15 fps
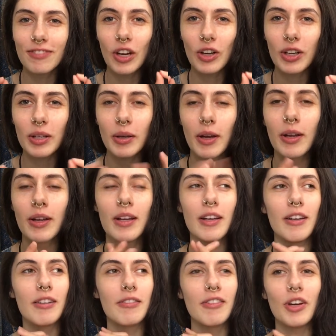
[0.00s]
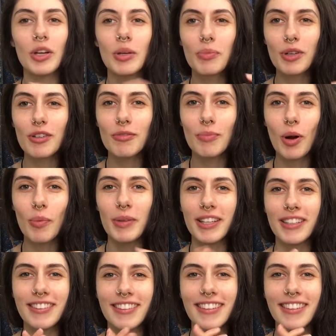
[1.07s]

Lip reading: very, very brief moment.